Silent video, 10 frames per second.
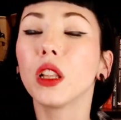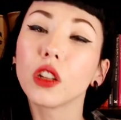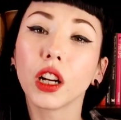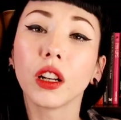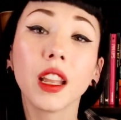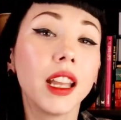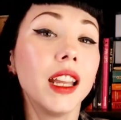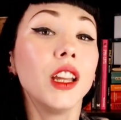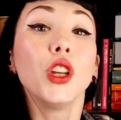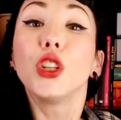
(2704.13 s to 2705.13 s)
we learn
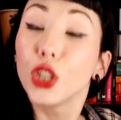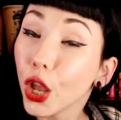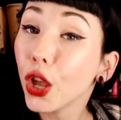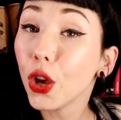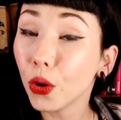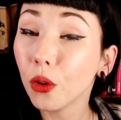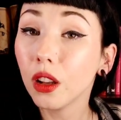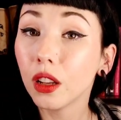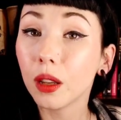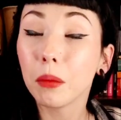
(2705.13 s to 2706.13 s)

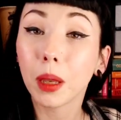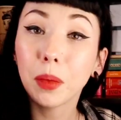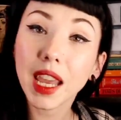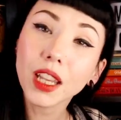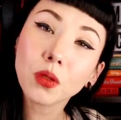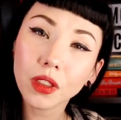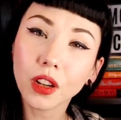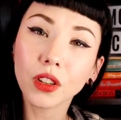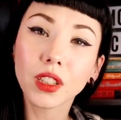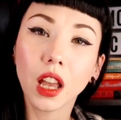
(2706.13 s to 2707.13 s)
to make peace
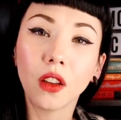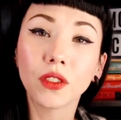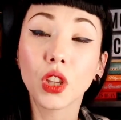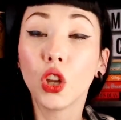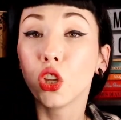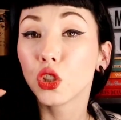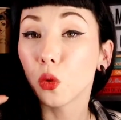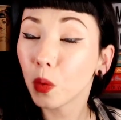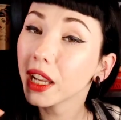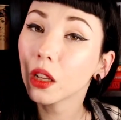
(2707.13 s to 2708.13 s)
within ourselves
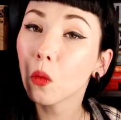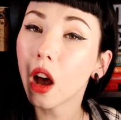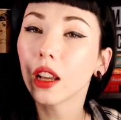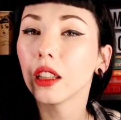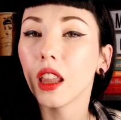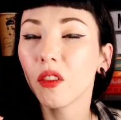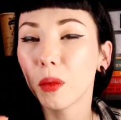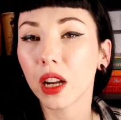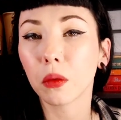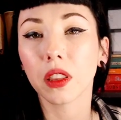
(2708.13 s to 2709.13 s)
so we can walk in
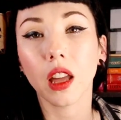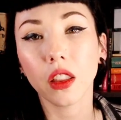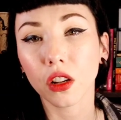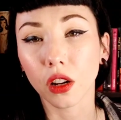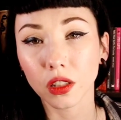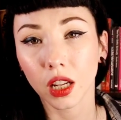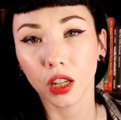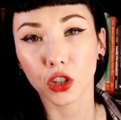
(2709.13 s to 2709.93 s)
love better with others.